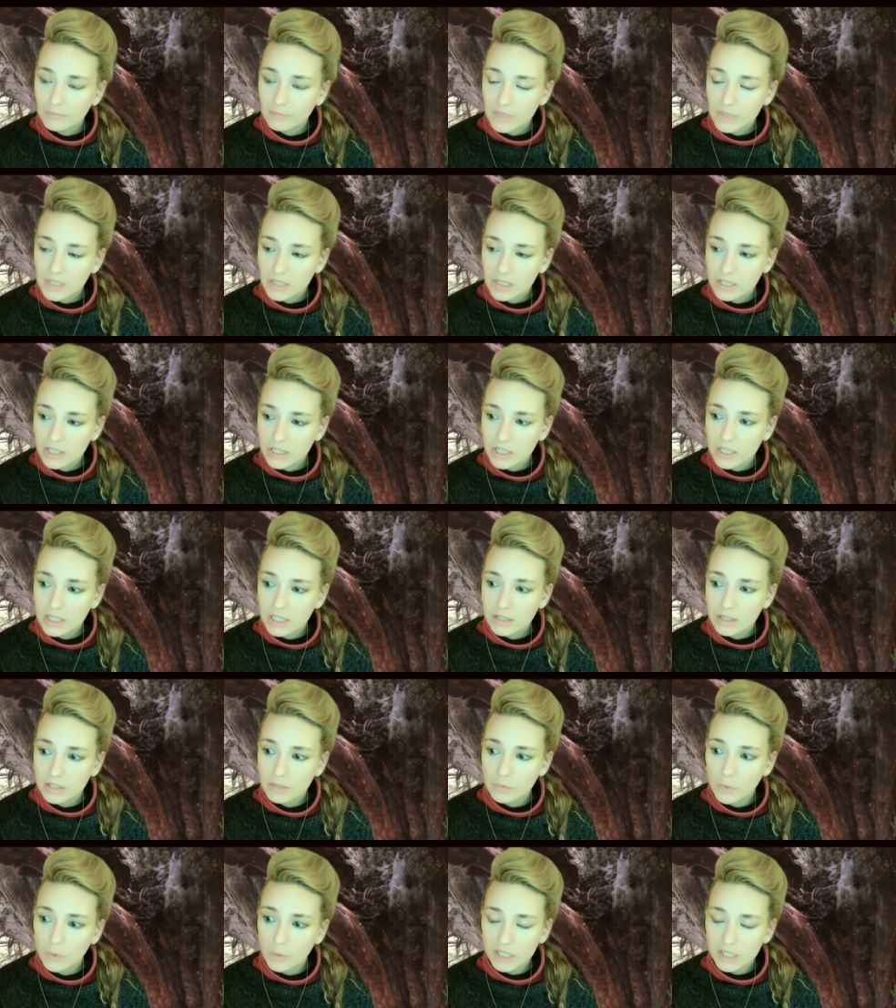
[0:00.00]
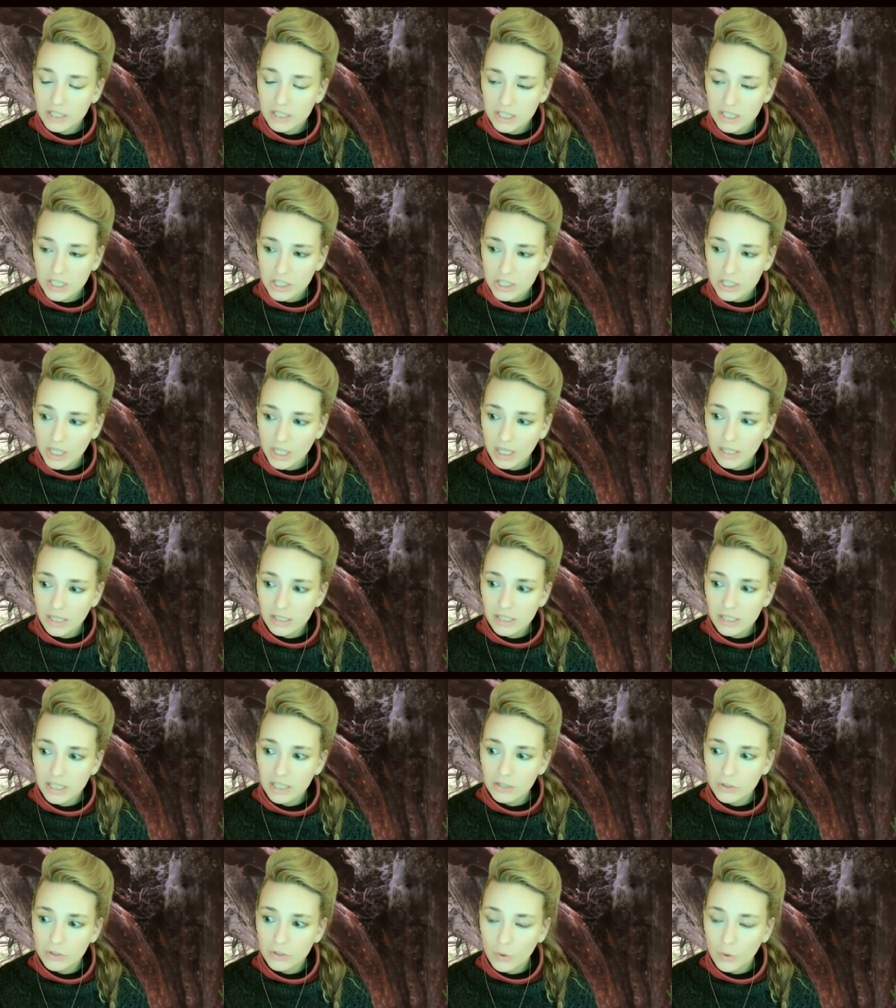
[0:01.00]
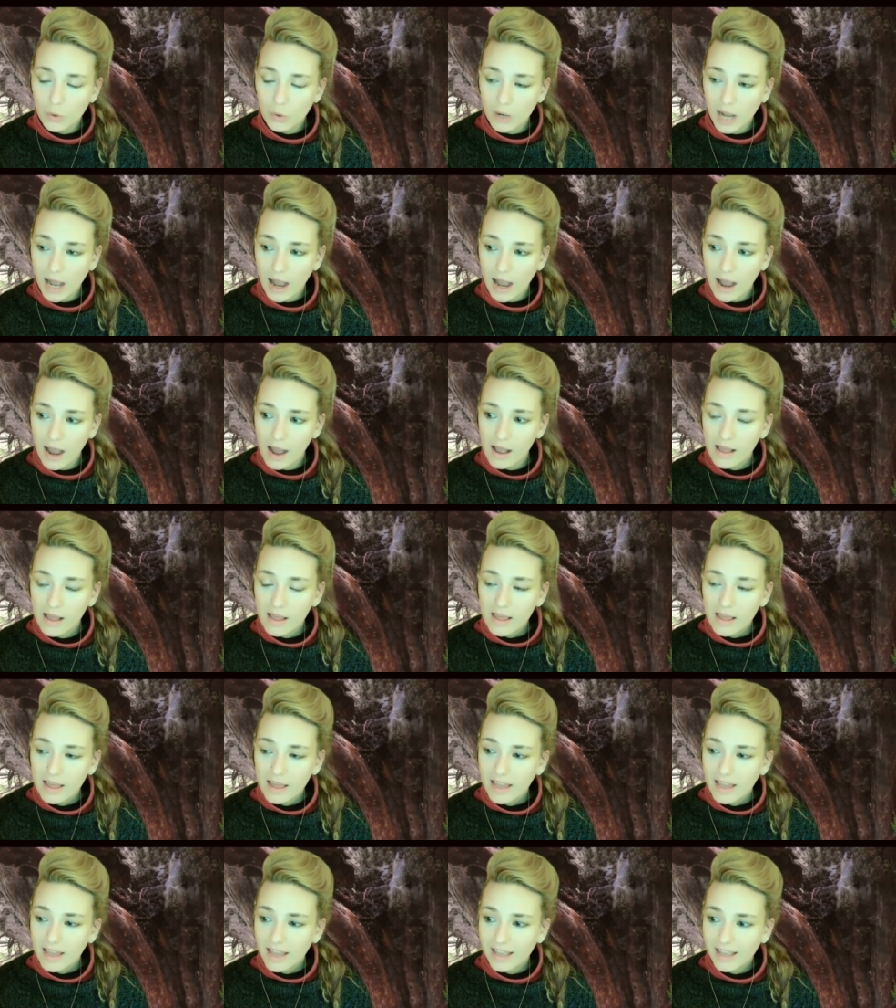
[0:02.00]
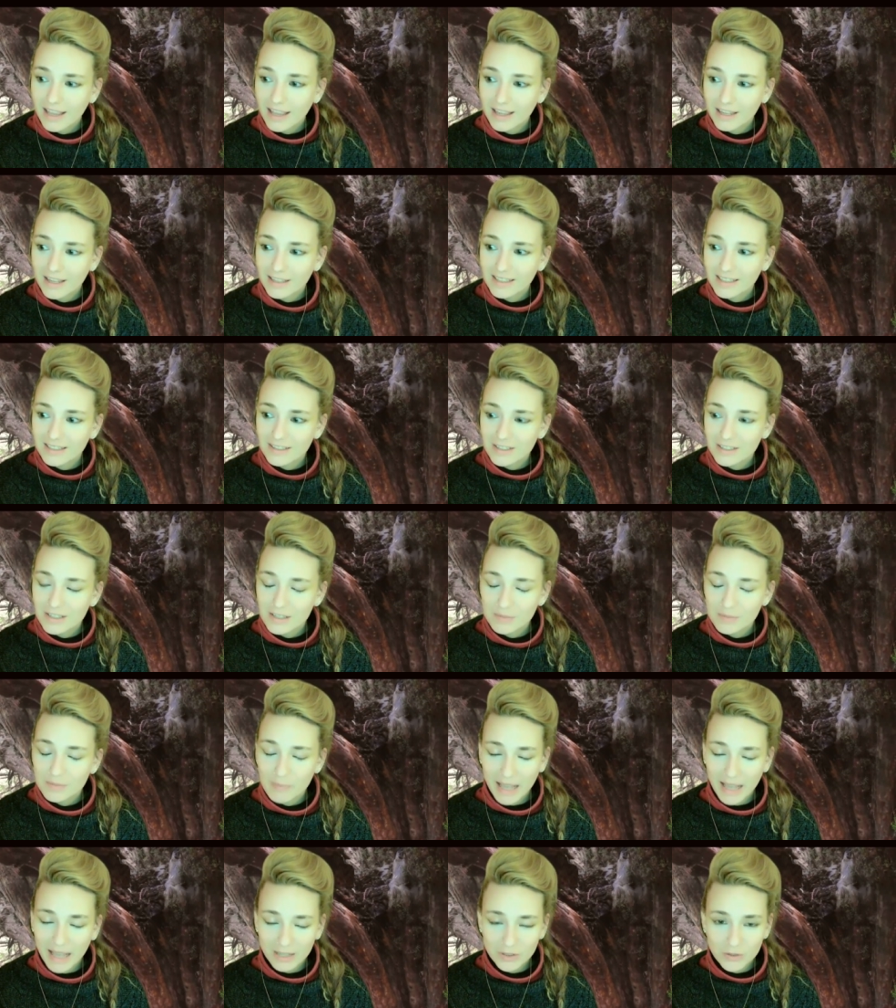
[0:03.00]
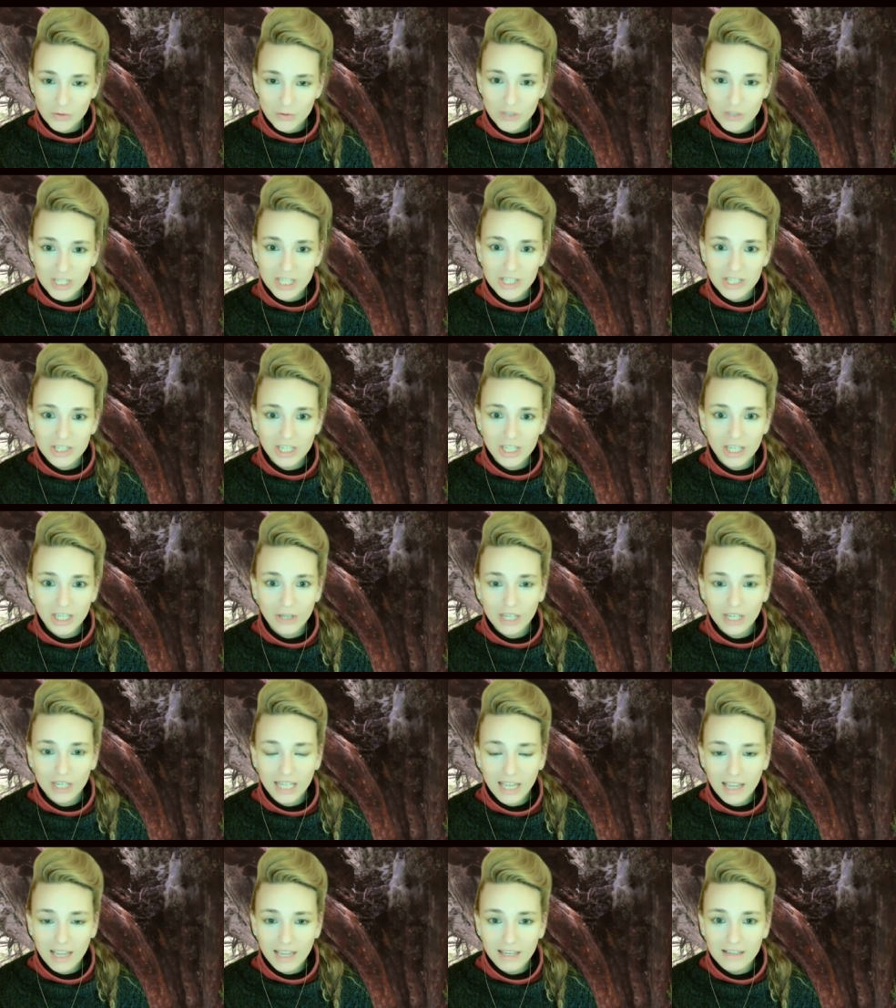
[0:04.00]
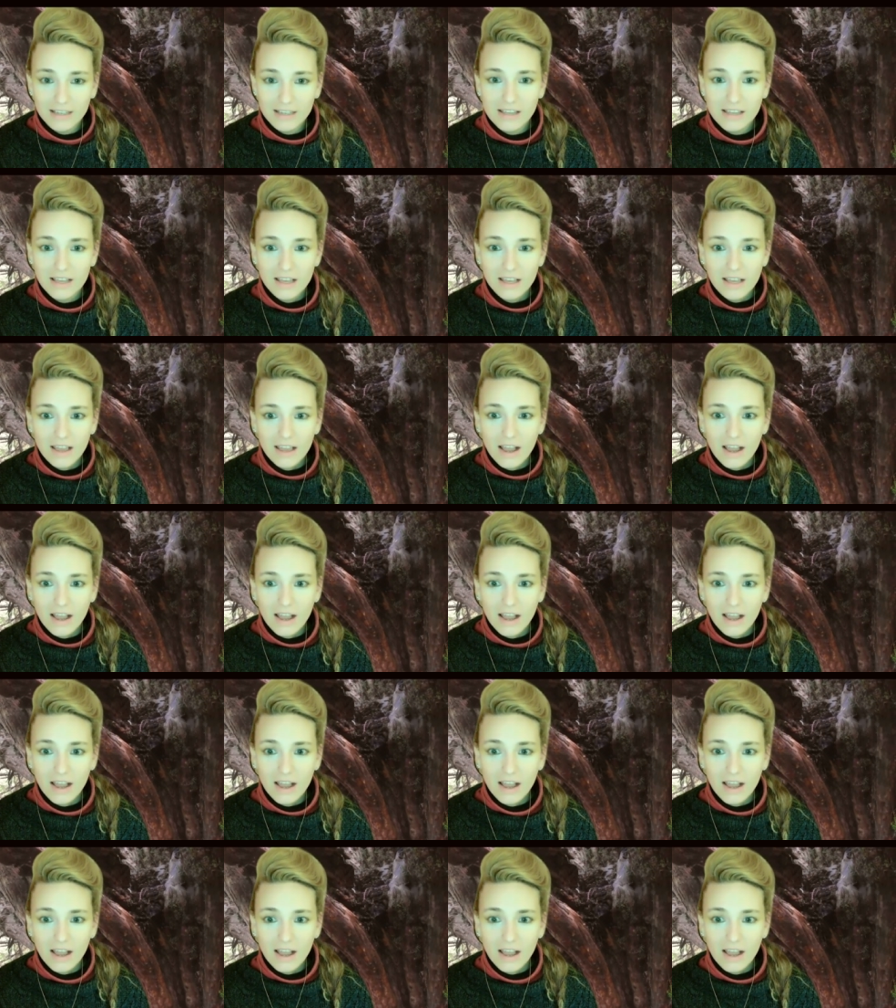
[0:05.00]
She was teaching Yin Yoga, and she's back to teaching again.